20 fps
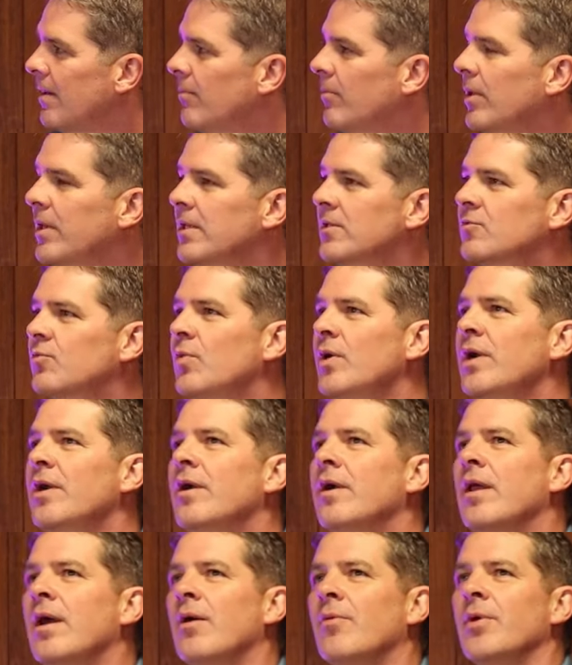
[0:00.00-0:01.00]
But it's
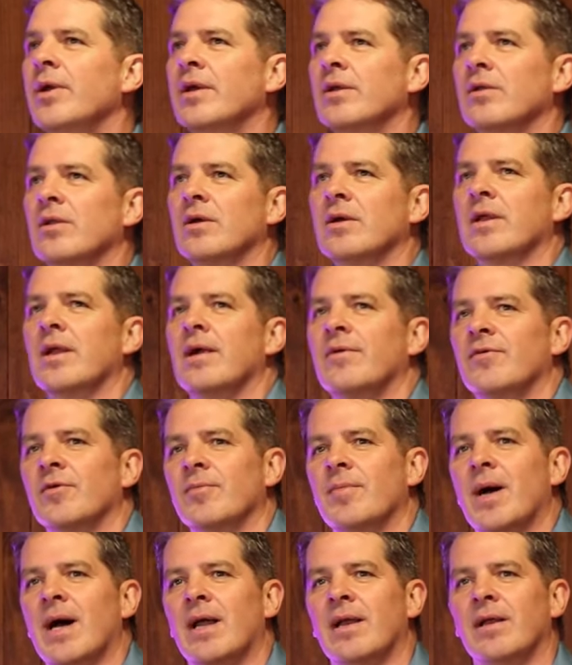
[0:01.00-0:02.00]
weird how we can look at
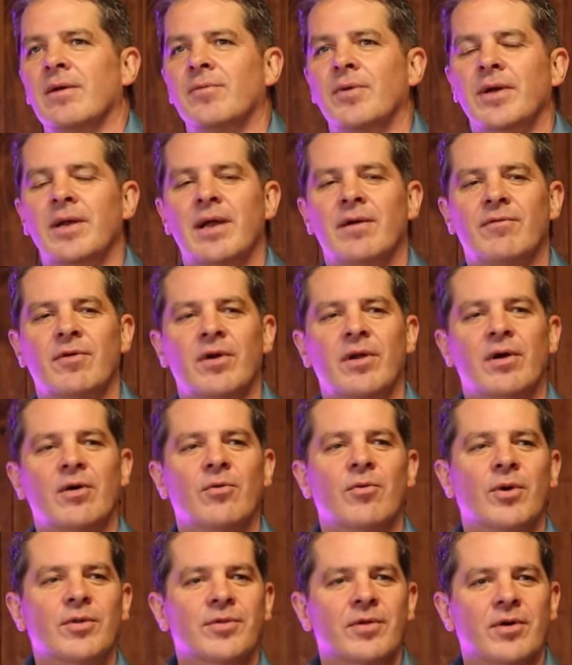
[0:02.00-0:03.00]
everybody and we never know
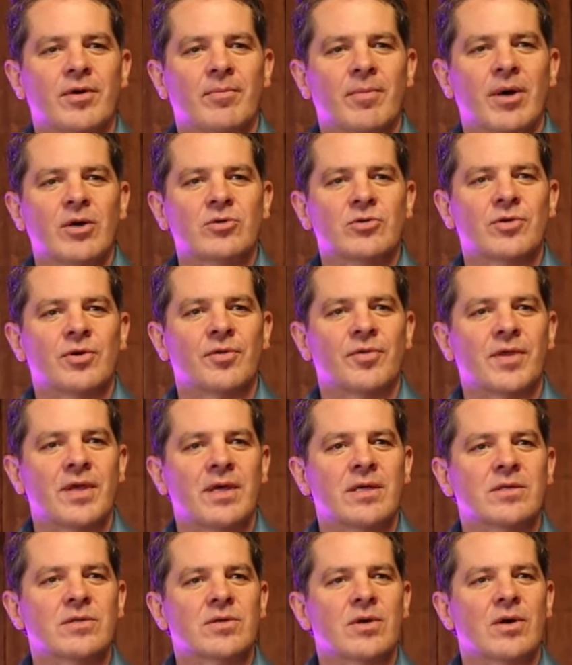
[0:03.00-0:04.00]
what their emotional
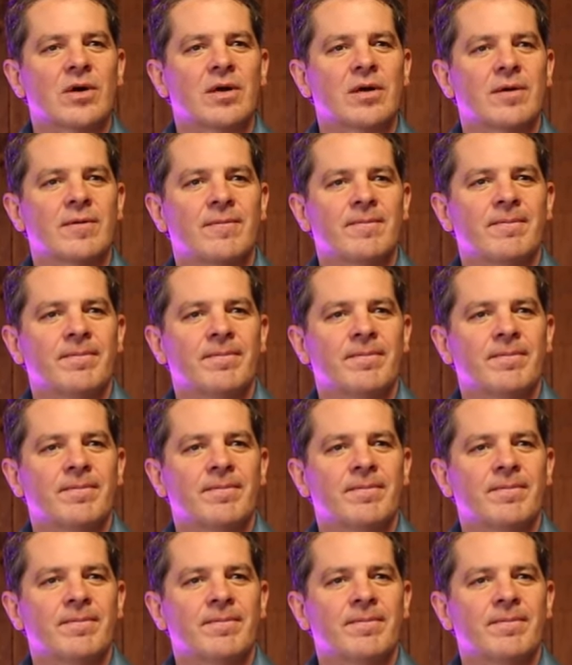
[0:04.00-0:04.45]
things are.